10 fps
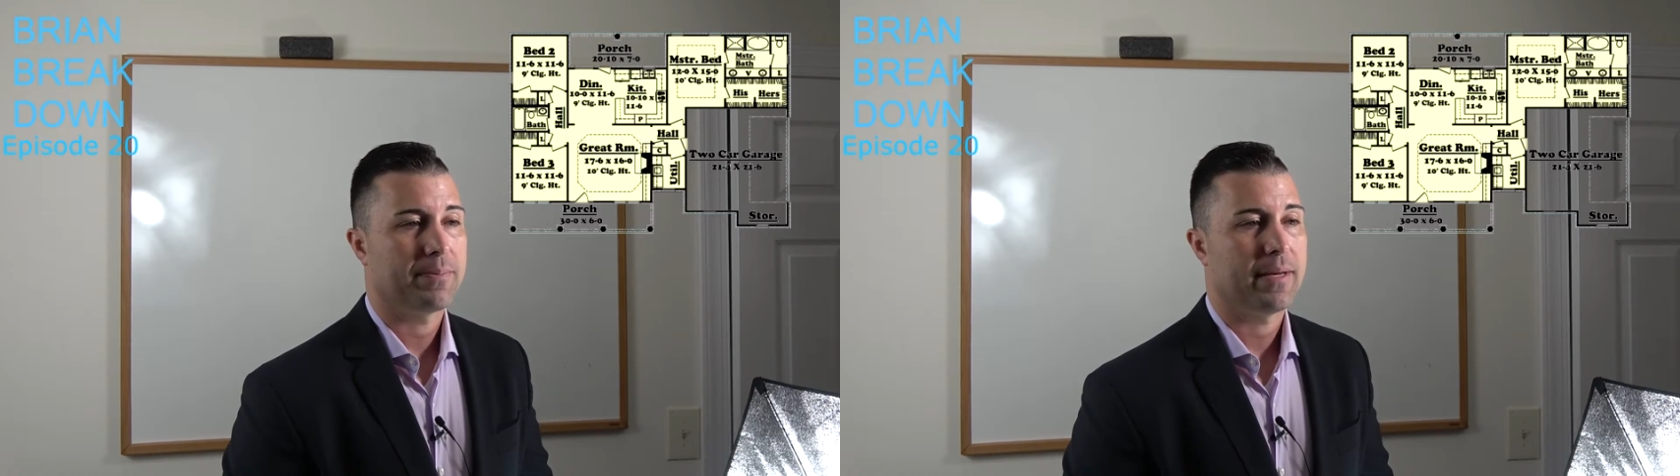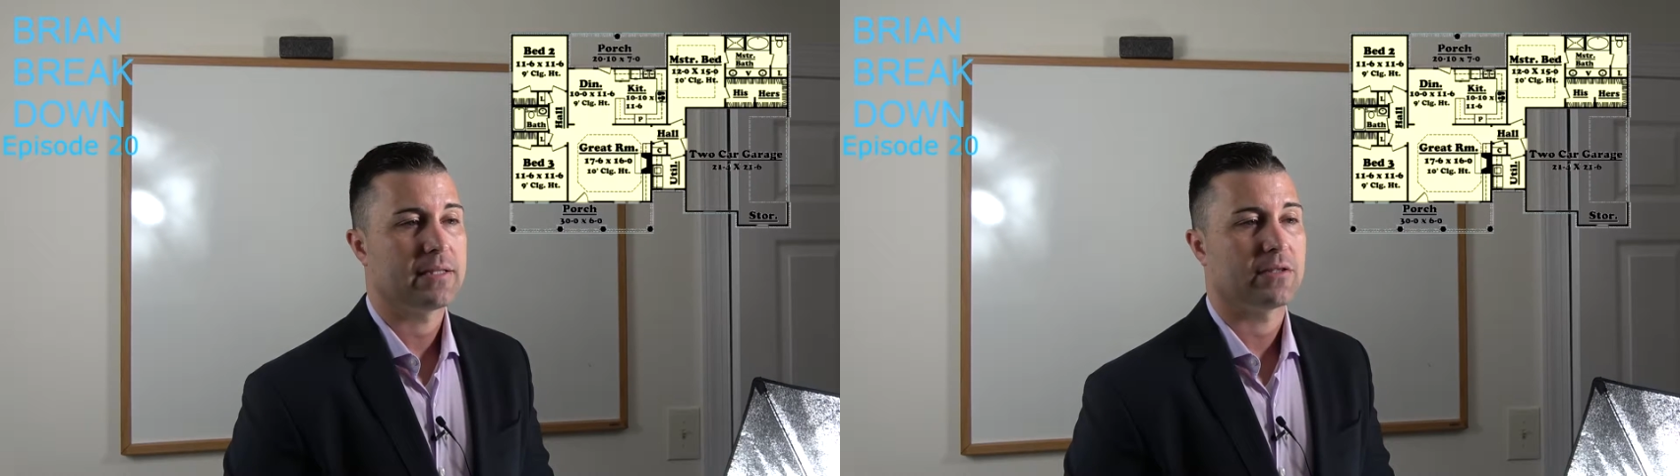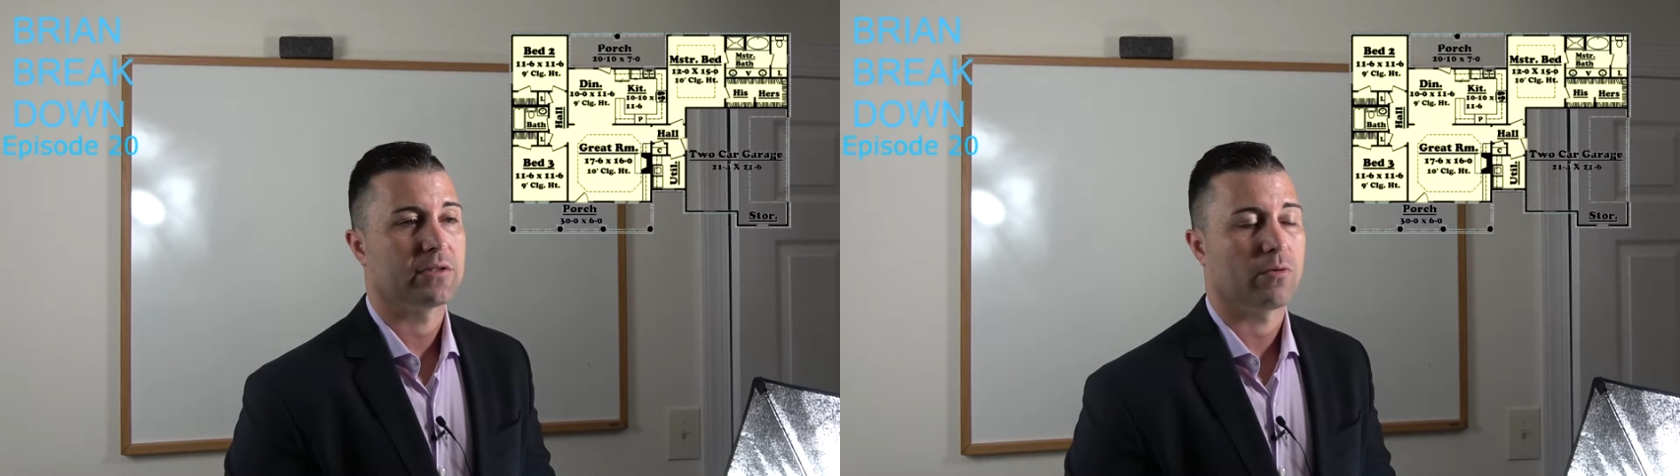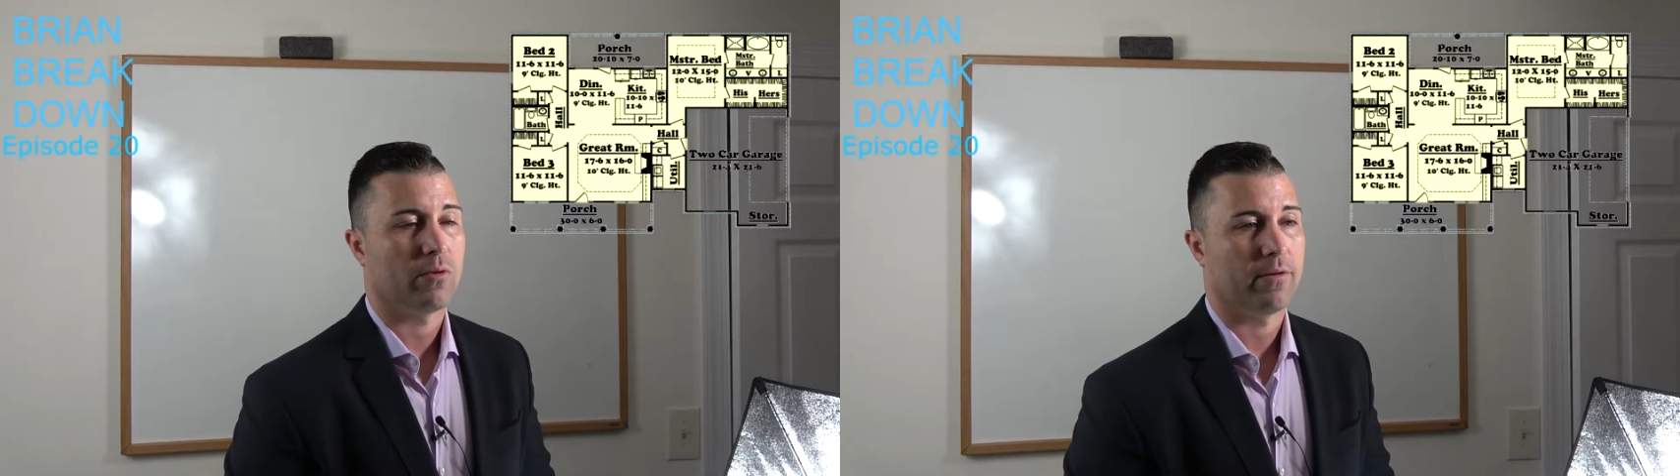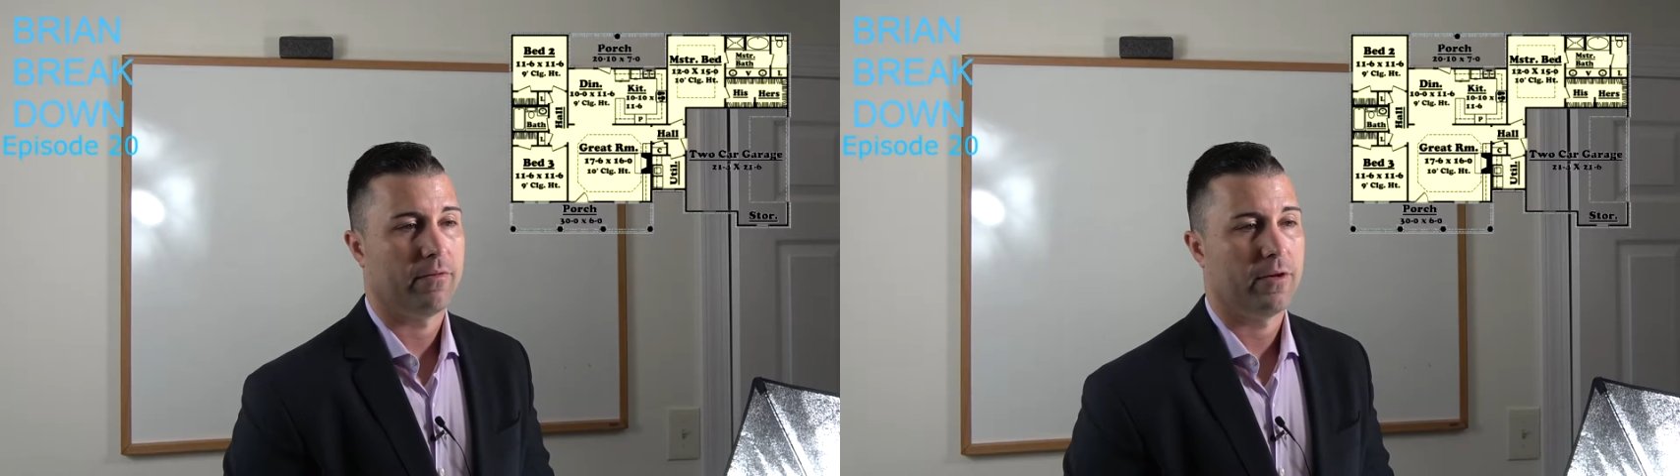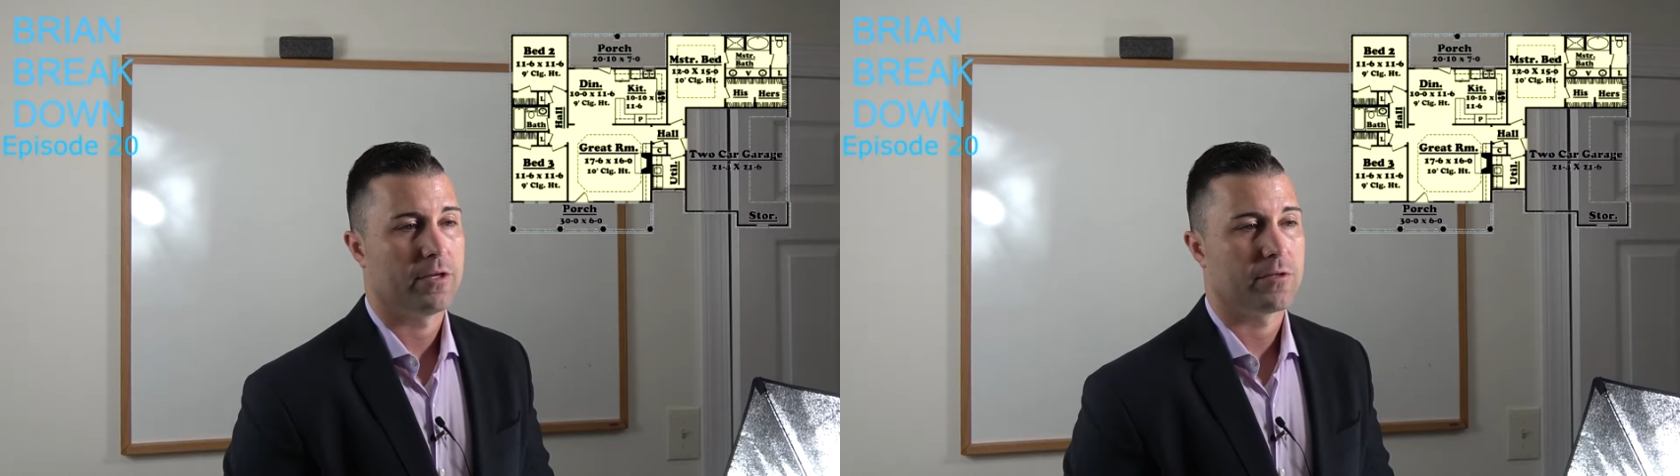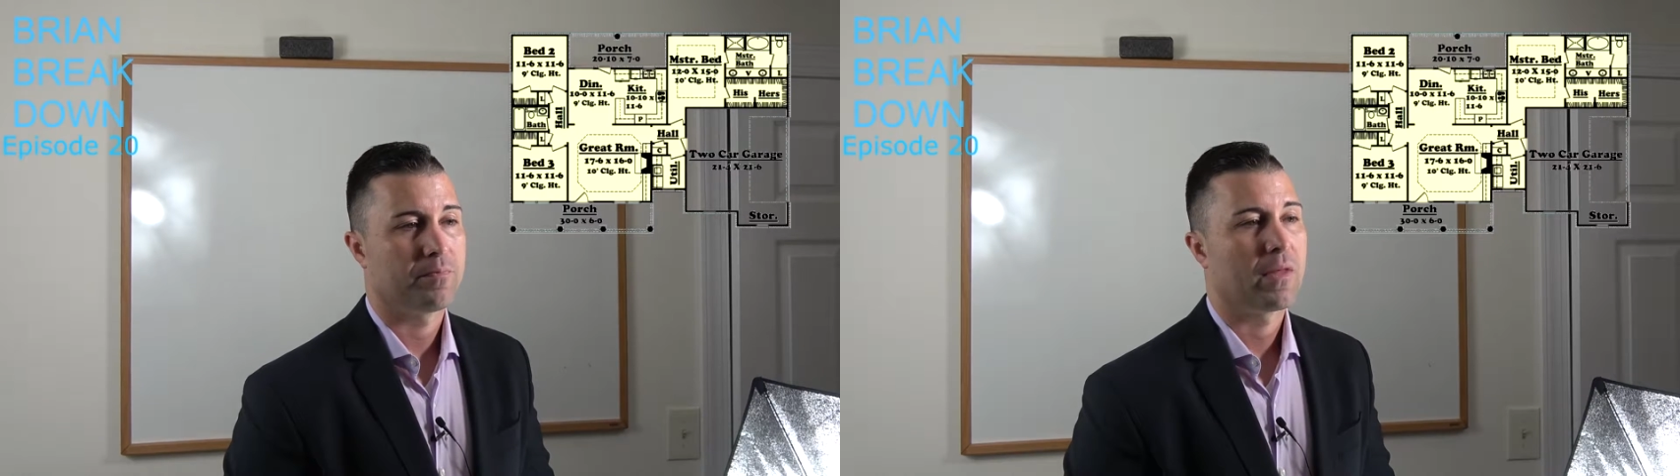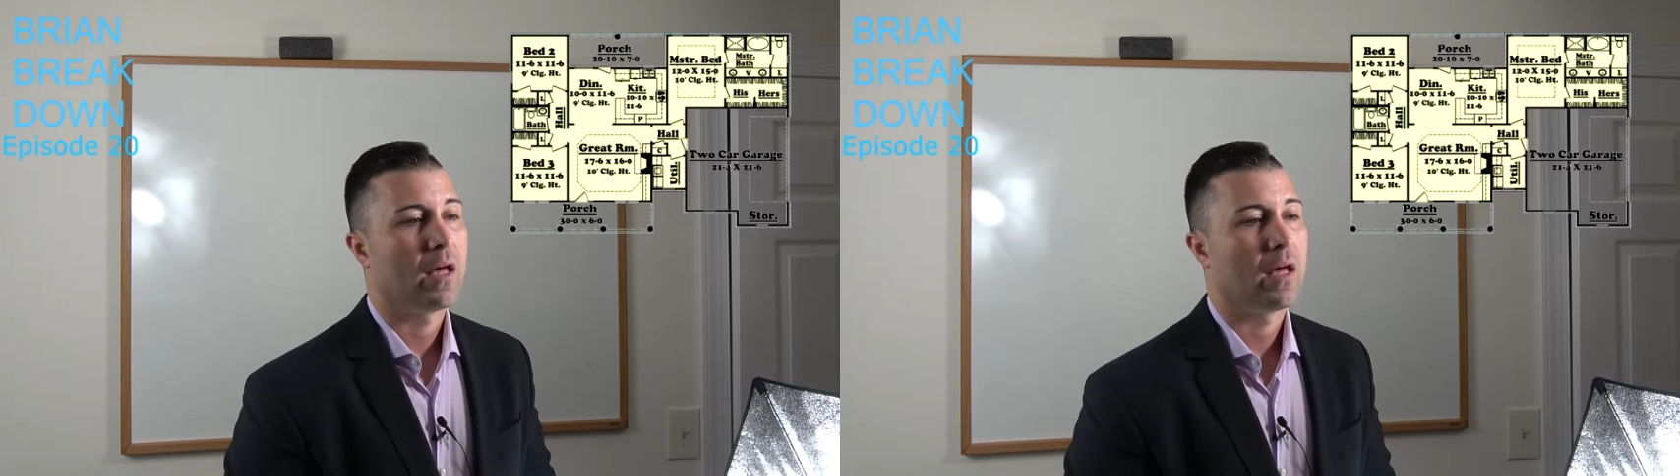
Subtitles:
based on square footage.